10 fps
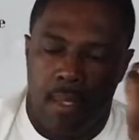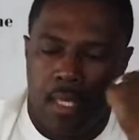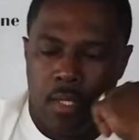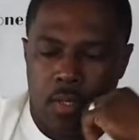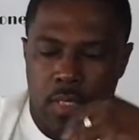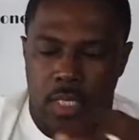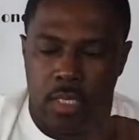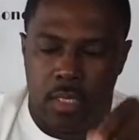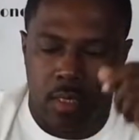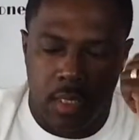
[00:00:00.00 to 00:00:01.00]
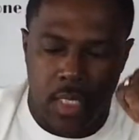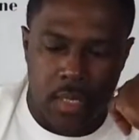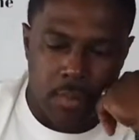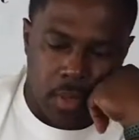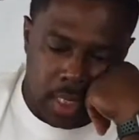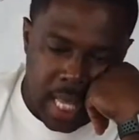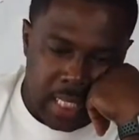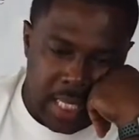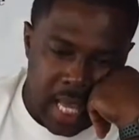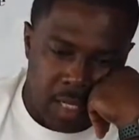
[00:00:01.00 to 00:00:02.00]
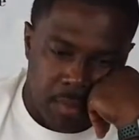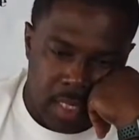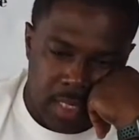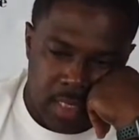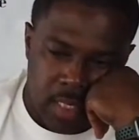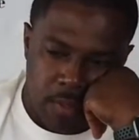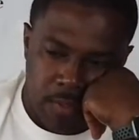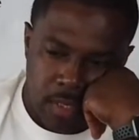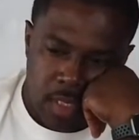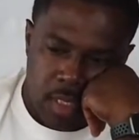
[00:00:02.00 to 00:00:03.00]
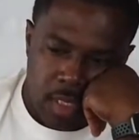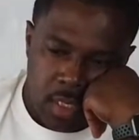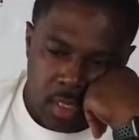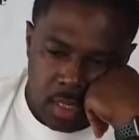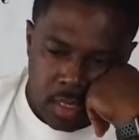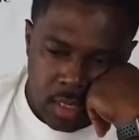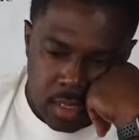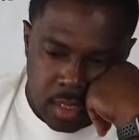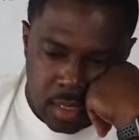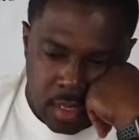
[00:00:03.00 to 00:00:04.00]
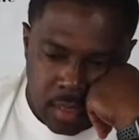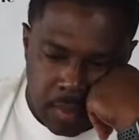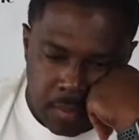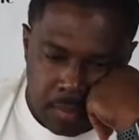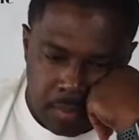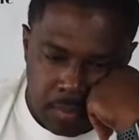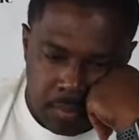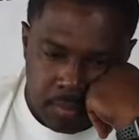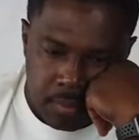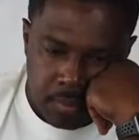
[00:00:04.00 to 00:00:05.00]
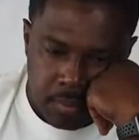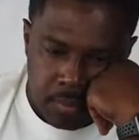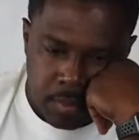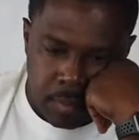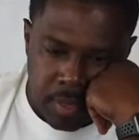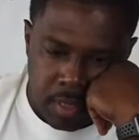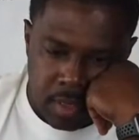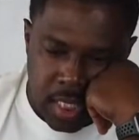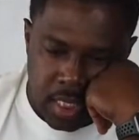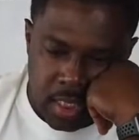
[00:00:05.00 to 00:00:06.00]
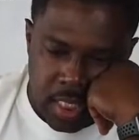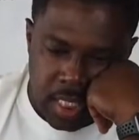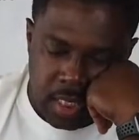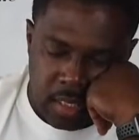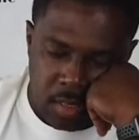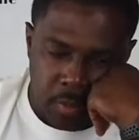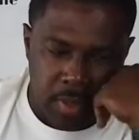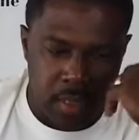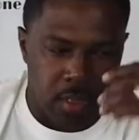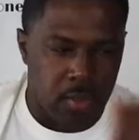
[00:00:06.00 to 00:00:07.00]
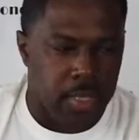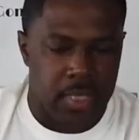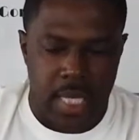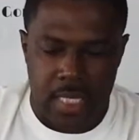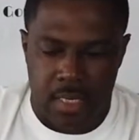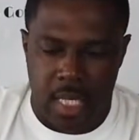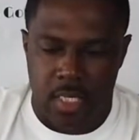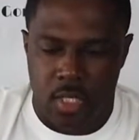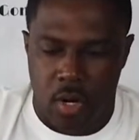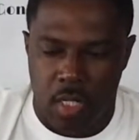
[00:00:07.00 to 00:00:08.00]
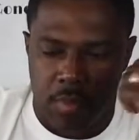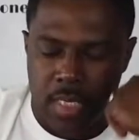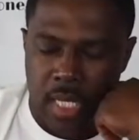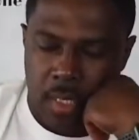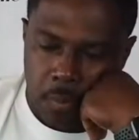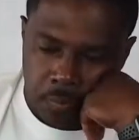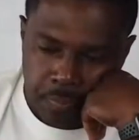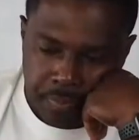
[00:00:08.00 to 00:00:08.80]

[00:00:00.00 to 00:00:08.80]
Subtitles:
and you'll see the gimbal will kind of calibrate itself. The propellers kind of shake there a little bit, and you get that startup sound.